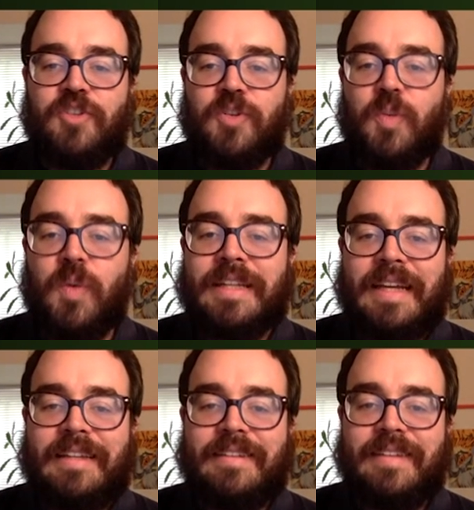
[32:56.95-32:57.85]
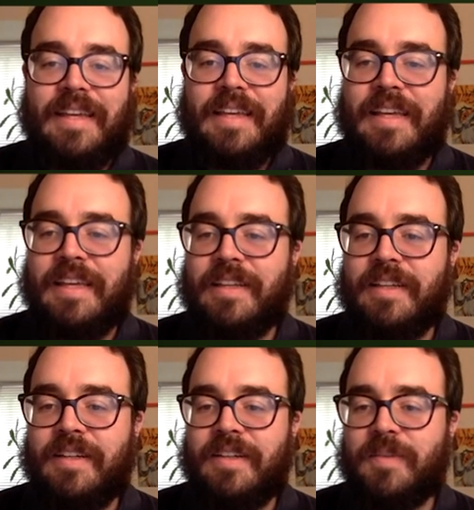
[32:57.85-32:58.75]
June
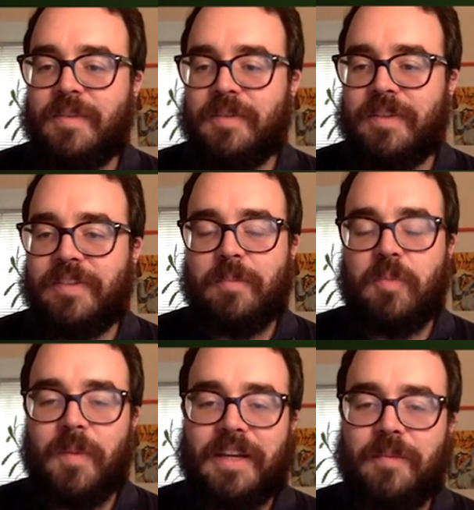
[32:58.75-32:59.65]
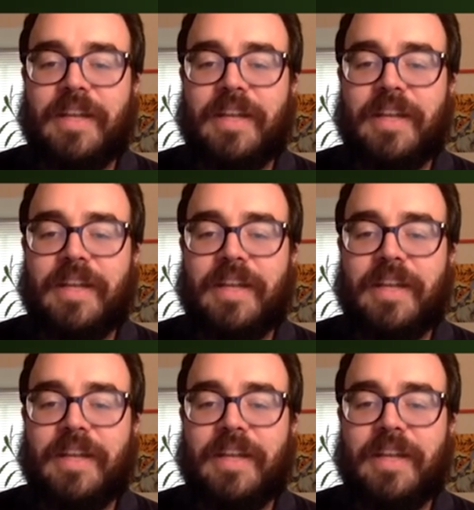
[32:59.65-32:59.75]
2019, well, at some point when I,